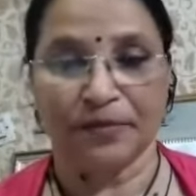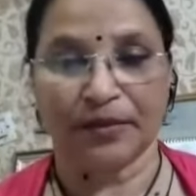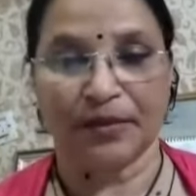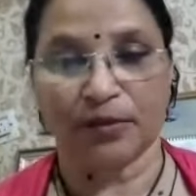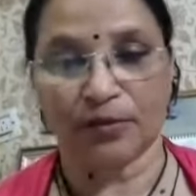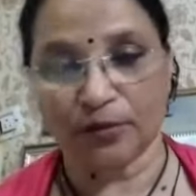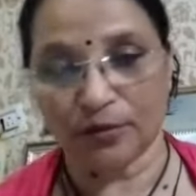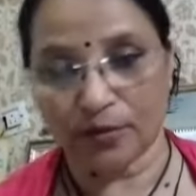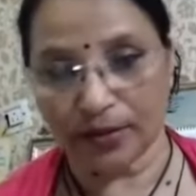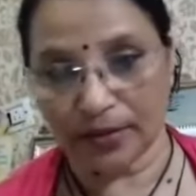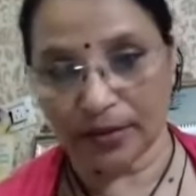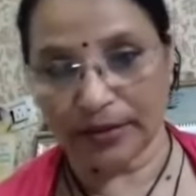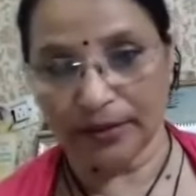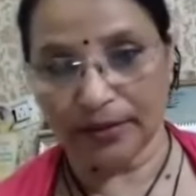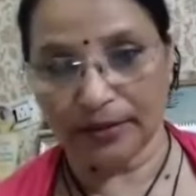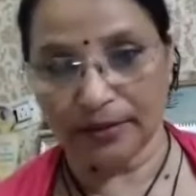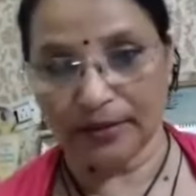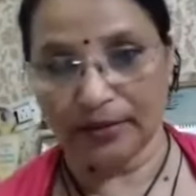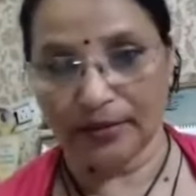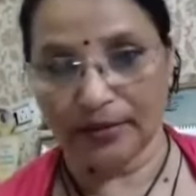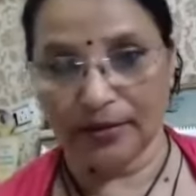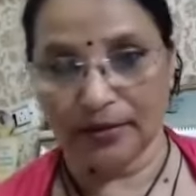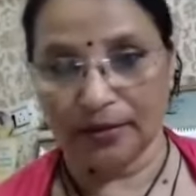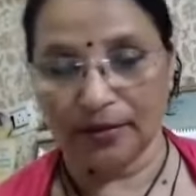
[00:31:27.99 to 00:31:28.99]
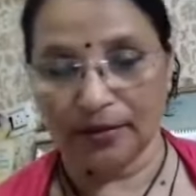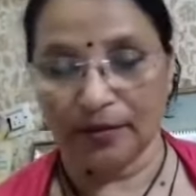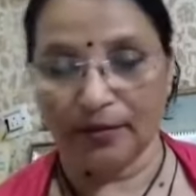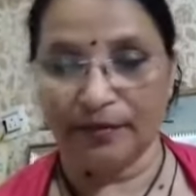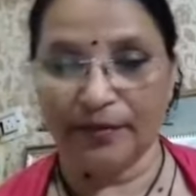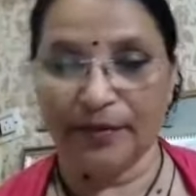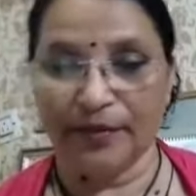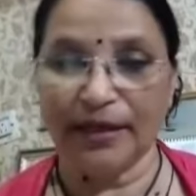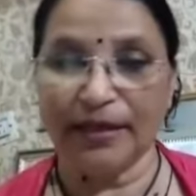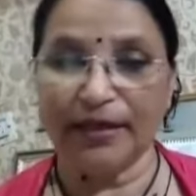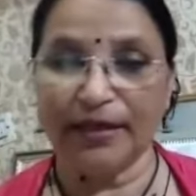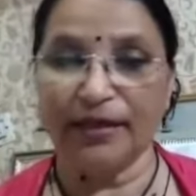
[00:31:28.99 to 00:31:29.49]
So
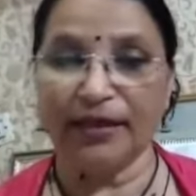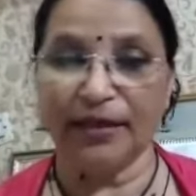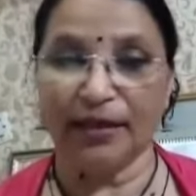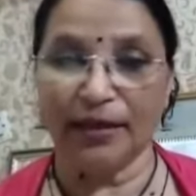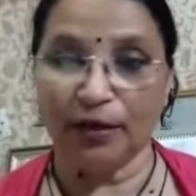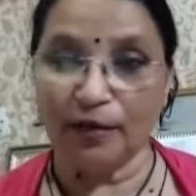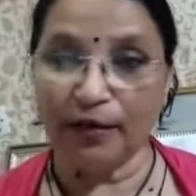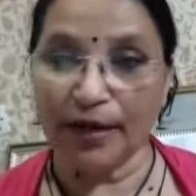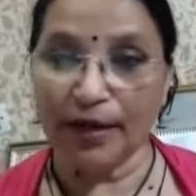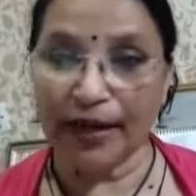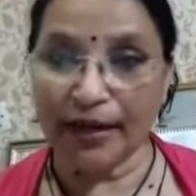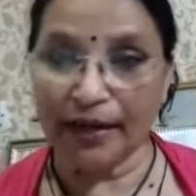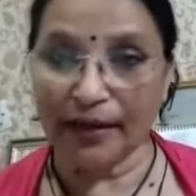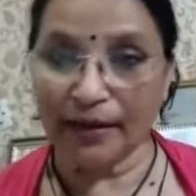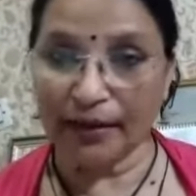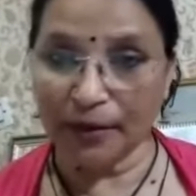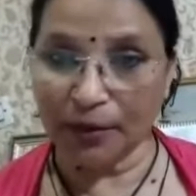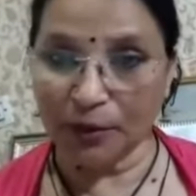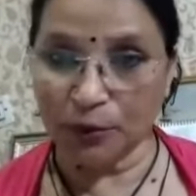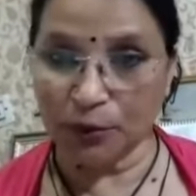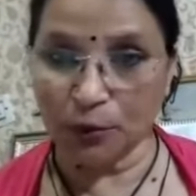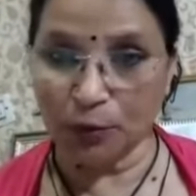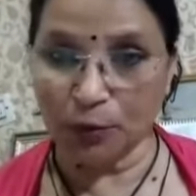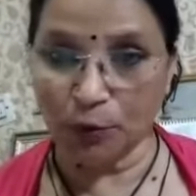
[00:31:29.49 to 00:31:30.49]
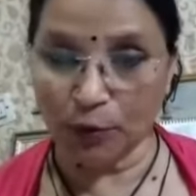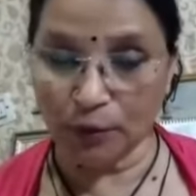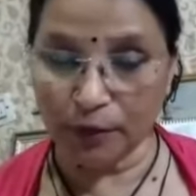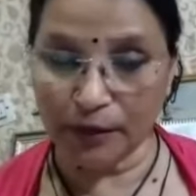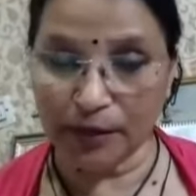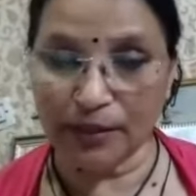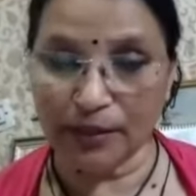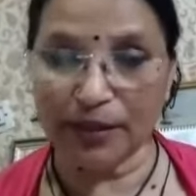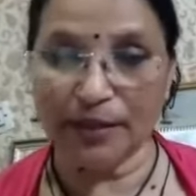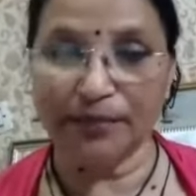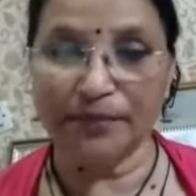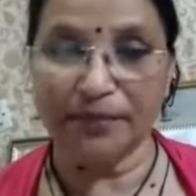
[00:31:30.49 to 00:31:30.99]
when you
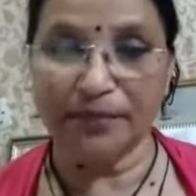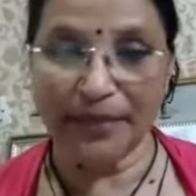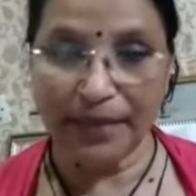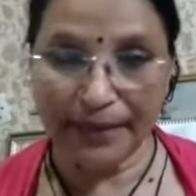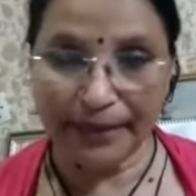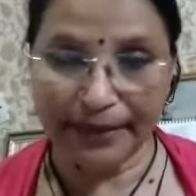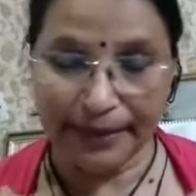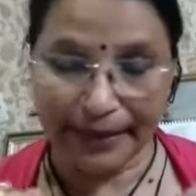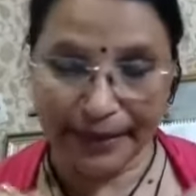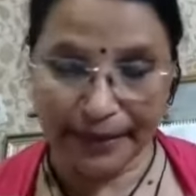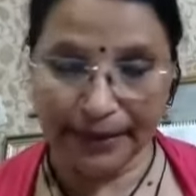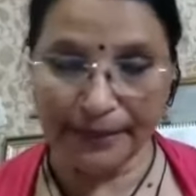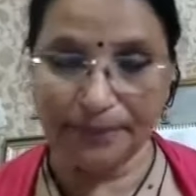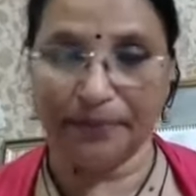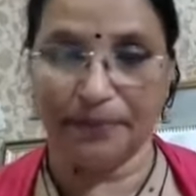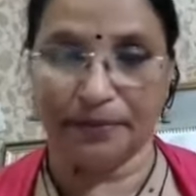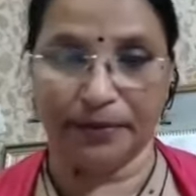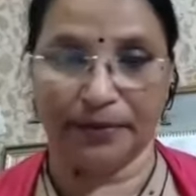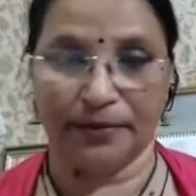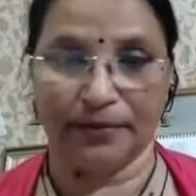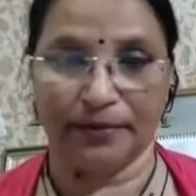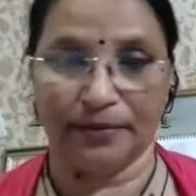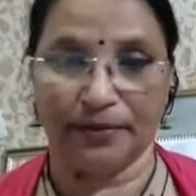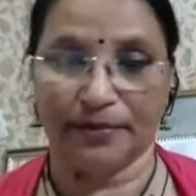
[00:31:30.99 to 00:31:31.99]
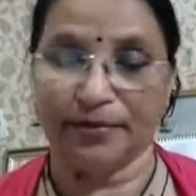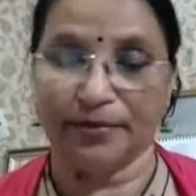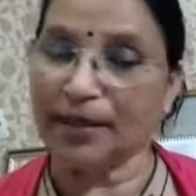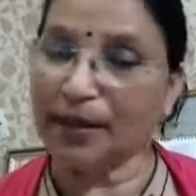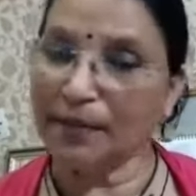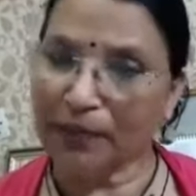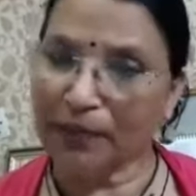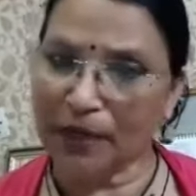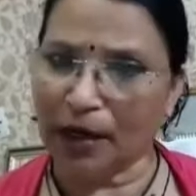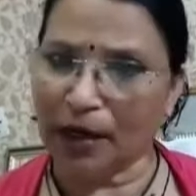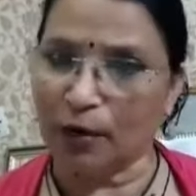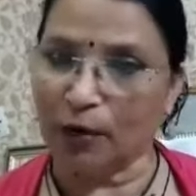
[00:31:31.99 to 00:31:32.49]
overcome that dip
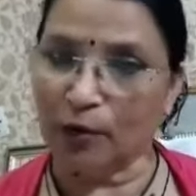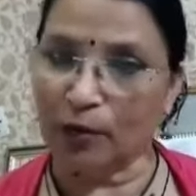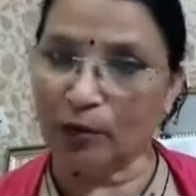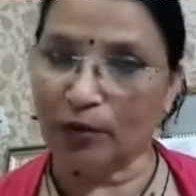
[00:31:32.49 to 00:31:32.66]
somehow,